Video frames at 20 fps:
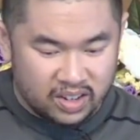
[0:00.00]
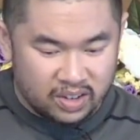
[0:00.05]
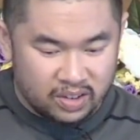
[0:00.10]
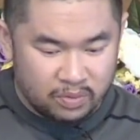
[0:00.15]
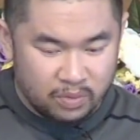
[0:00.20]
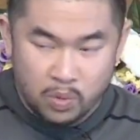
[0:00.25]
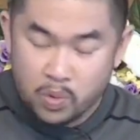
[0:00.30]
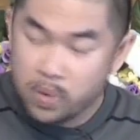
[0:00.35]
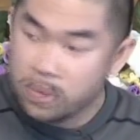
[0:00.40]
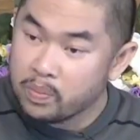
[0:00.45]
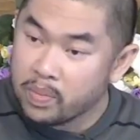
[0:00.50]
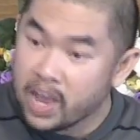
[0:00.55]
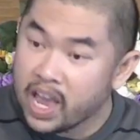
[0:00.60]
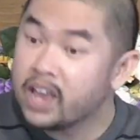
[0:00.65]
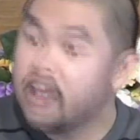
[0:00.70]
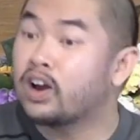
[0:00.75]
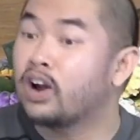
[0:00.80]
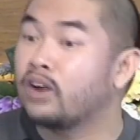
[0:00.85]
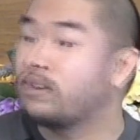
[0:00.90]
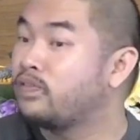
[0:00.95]
When we
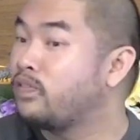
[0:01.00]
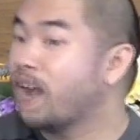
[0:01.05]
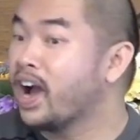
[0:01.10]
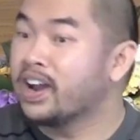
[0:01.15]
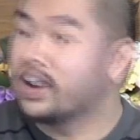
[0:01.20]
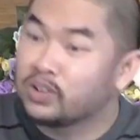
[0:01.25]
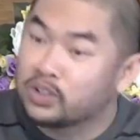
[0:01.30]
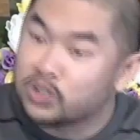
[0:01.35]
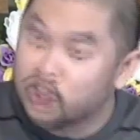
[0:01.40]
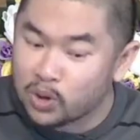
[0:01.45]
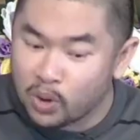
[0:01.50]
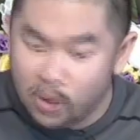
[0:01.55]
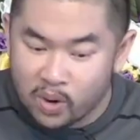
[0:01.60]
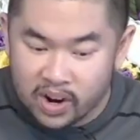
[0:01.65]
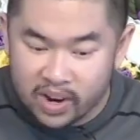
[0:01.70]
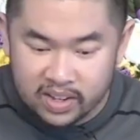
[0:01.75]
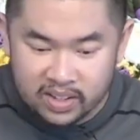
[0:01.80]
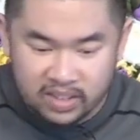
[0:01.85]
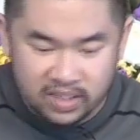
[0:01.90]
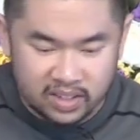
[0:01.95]
make our final
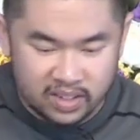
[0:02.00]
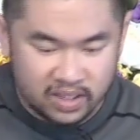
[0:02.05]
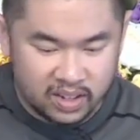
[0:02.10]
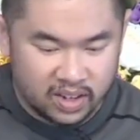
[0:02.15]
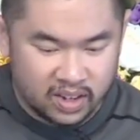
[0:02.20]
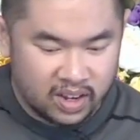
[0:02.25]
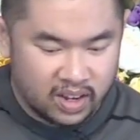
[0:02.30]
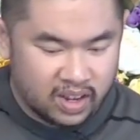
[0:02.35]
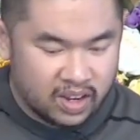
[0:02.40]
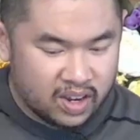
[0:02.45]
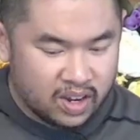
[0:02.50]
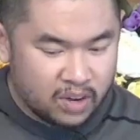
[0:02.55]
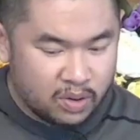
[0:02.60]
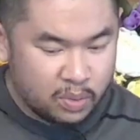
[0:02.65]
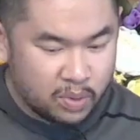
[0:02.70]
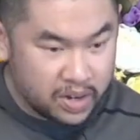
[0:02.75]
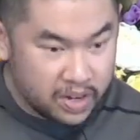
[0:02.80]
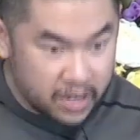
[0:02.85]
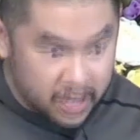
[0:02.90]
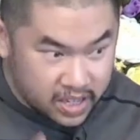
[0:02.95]
choice,
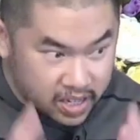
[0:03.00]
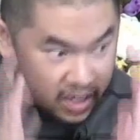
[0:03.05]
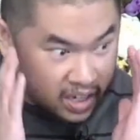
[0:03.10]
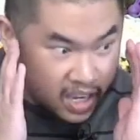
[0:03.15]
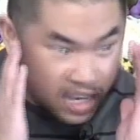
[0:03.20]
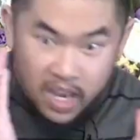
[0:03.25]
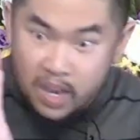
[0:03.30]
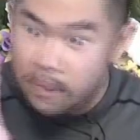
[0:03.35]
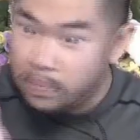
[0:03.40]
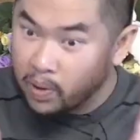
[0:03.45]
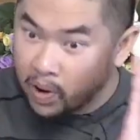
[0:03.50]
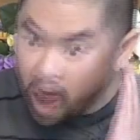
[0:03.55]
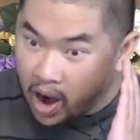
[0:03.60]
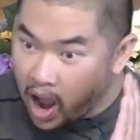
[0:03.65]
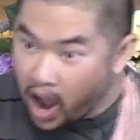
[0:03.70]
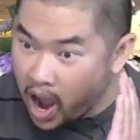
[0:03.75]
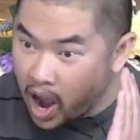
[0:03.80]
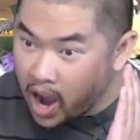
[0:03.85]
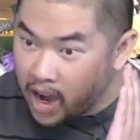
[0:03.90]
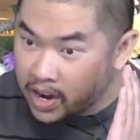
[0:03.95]
we need to keep our
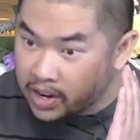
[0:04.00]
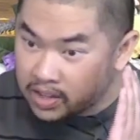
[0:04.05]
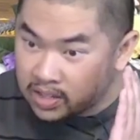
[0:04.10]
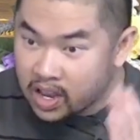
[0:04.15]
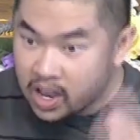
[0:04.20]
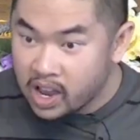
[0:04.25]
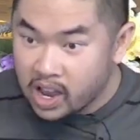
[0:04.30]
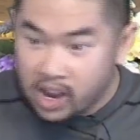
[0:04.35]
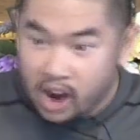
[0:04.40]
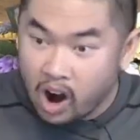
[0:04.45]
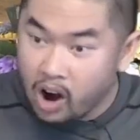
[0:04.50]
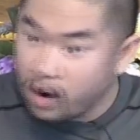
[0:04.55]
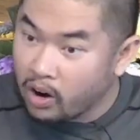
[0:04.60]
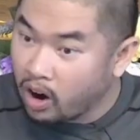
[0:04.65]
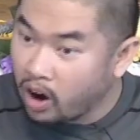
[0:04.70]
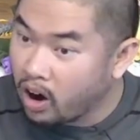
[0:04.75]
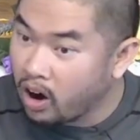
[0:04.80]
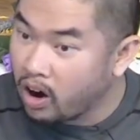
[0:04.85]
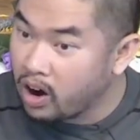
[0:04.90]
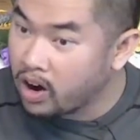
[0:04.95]
eyes, our
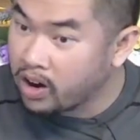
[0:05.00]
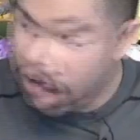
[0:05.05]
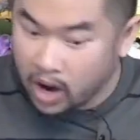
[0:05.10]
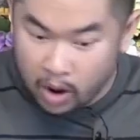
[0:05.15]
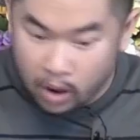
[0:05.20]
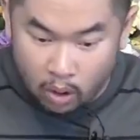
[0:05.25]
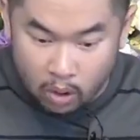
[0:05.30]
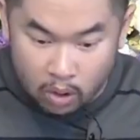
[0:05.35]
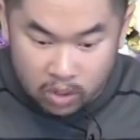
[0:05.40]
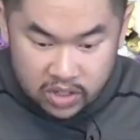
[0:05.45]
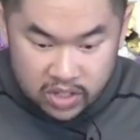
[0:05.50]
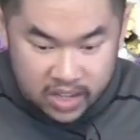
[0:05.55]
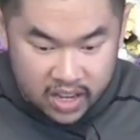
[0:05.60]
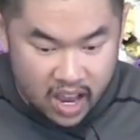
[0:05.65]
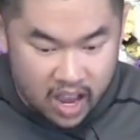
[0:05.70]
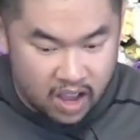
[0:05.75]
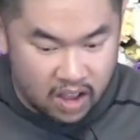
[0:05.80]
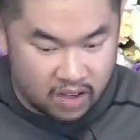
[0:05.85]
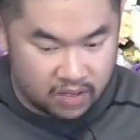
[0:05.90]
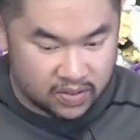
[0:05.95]
heart, our whole
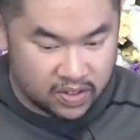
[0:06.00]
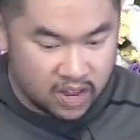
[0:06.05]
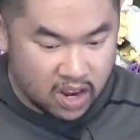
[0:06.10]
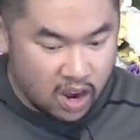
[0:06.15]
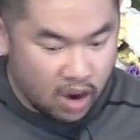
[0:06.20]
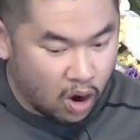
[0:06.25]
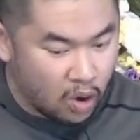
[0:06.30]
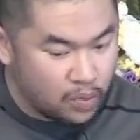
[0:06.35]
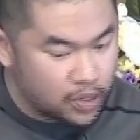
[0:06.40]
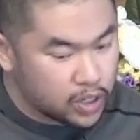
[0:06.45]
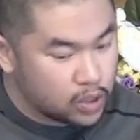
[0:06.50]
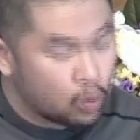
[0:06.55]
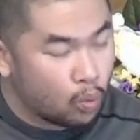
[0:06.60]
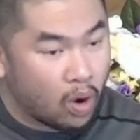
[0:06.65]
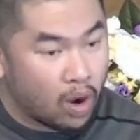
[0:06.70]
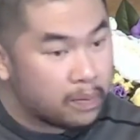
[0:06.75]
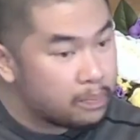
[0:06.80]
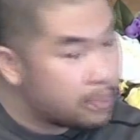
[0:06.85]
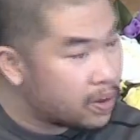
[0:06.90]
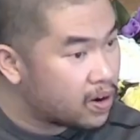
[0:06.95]
selves on this
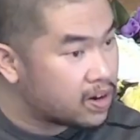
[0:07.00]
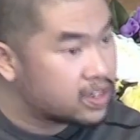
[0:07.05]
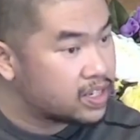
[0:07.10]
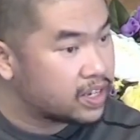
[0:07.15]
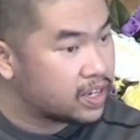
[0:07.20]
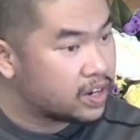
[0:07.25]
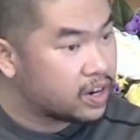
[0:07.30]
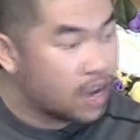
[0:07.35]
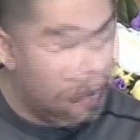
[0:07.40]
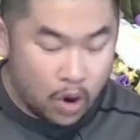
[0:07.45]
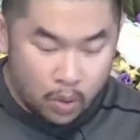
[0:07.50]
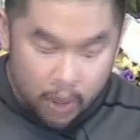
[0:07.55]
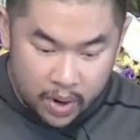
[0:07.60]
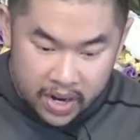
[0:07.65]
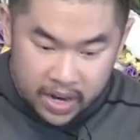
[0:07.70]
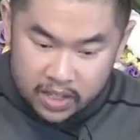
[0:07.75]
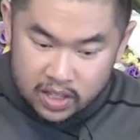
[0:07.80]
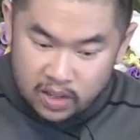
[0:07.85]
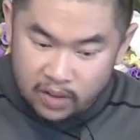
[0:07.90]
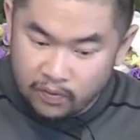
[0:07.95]
one person. We
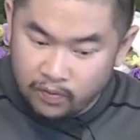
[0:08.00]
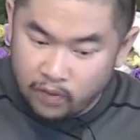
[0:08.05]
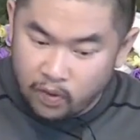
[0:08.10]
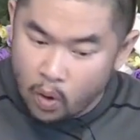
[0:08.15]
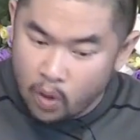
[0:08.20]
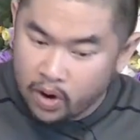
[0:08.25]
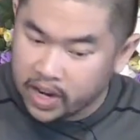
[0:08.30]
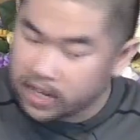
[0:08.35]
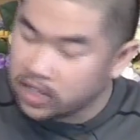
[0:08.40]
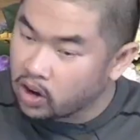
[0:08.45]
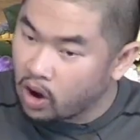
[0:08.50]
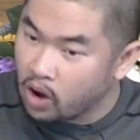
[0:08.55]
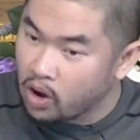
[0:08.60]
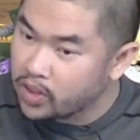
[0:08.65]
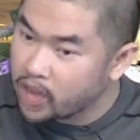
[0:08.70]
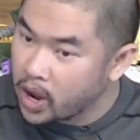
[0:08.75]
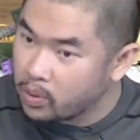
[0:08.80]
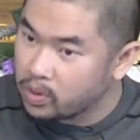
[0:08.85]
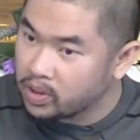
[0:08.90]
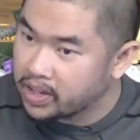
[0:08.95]
need to focus on
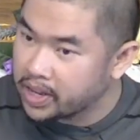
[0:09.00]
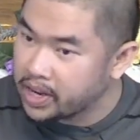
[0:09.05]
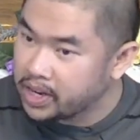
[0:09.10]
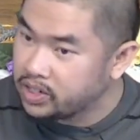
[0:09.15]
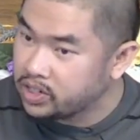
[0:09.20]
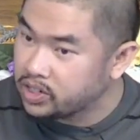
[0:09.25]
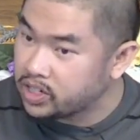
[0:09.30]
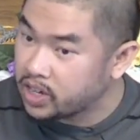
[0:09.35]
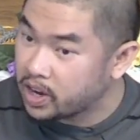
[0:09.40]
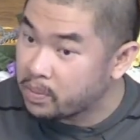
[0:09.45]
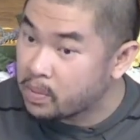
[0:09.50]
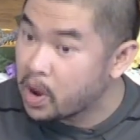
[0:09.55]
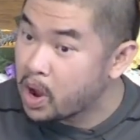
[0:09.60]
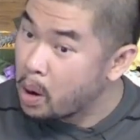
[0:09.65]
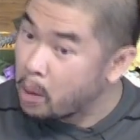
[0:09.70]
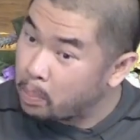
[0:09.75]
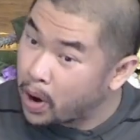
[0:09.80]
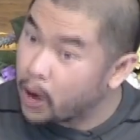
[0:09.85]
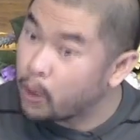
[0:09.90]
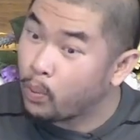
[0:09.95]
that
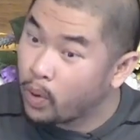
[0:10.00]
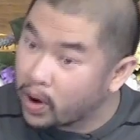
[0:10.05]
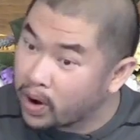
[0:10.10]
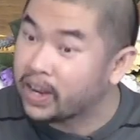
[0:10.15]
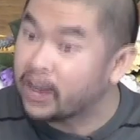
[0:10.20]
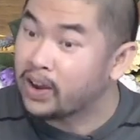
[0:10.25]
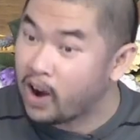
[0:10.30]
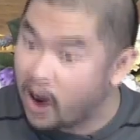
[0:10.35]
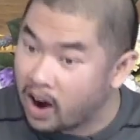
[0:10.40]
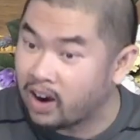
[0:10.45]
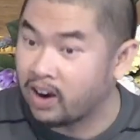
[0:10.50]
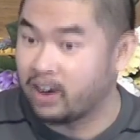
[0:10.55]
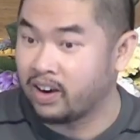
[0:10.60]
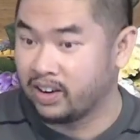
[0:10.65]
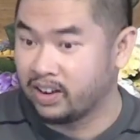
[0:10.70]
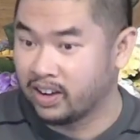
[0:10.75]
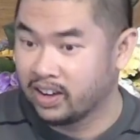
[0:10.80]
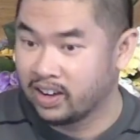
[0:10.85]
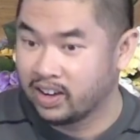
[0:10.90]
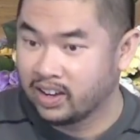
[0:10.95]
relationship by working hard.
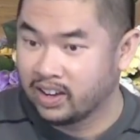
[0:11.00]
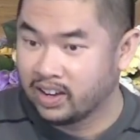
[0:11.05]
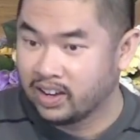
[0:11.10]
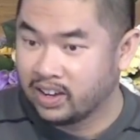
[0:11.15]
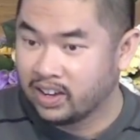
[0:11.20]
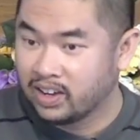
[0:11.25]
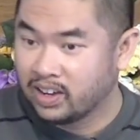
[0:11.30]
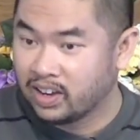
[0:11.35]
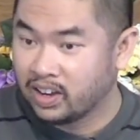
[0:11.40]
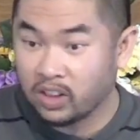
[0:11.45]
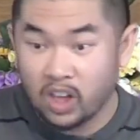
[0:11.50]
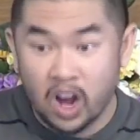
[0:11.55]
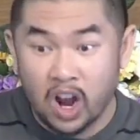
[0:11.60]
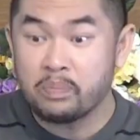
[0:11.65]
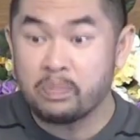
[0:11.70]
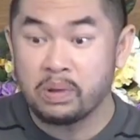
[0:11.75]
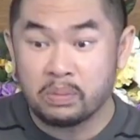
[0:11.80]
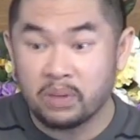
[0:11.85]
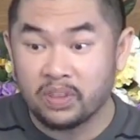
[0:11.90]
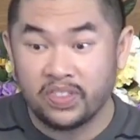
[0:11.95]
A lot of
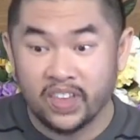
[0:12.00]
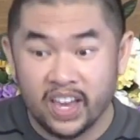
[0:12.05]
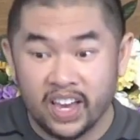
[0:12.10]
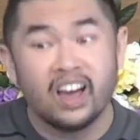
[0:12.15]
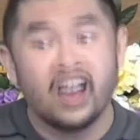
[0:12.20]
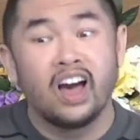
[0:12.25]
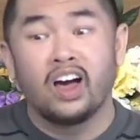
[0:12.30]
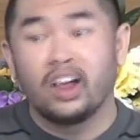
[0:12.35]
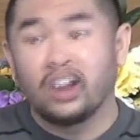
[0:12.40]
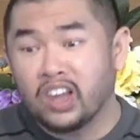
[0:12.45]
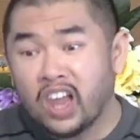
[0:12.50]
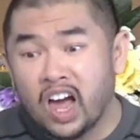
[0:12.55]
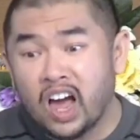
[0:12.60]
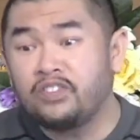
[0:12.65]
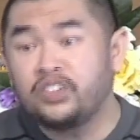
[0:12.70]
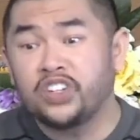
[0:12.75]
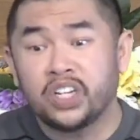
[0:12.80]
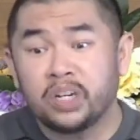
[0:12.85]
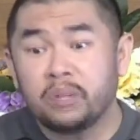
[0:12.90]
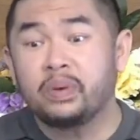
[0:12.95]
people think,
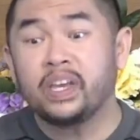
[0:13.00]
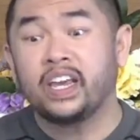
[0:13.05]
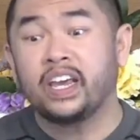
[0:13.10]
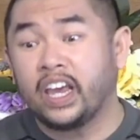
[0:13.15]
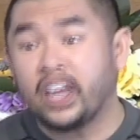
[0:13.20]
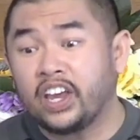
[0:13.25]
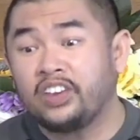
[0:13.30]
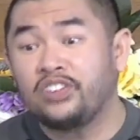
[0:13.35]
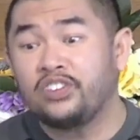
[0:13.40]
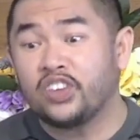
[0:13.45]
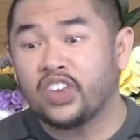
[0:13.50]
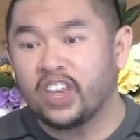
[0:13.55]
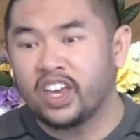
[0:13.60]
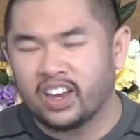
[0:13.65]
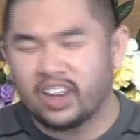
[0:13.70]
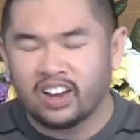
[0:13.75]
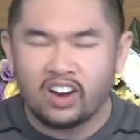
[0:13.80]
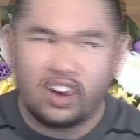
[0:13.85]
love should be easy.